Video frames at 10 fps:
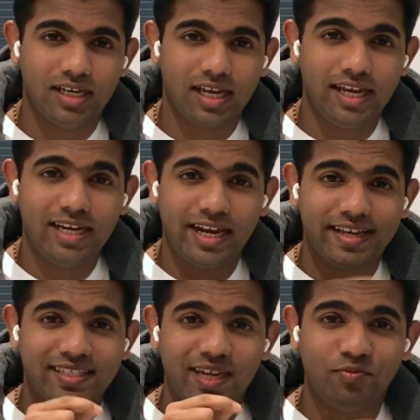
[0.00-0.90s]
In an
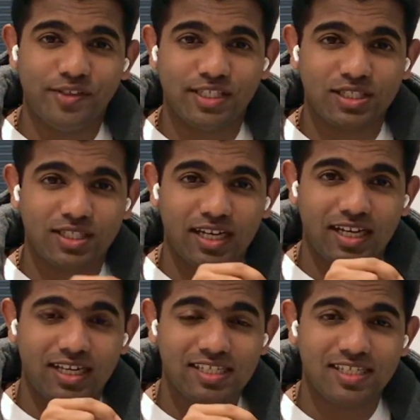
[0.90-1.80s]
exam which is
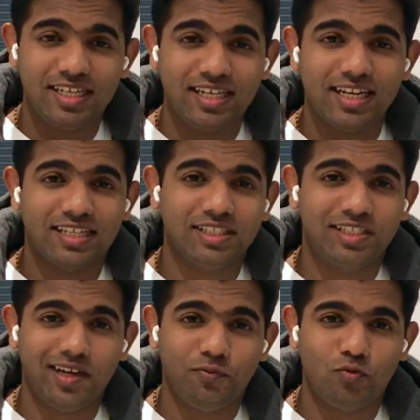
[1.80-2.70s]
seen as a
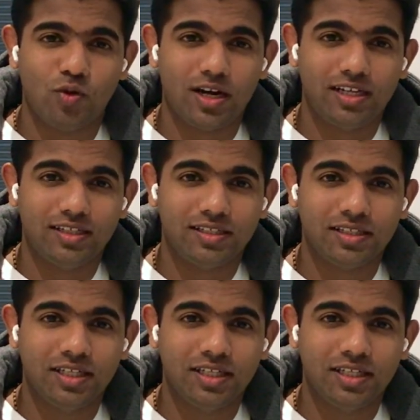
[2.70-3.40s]
top one,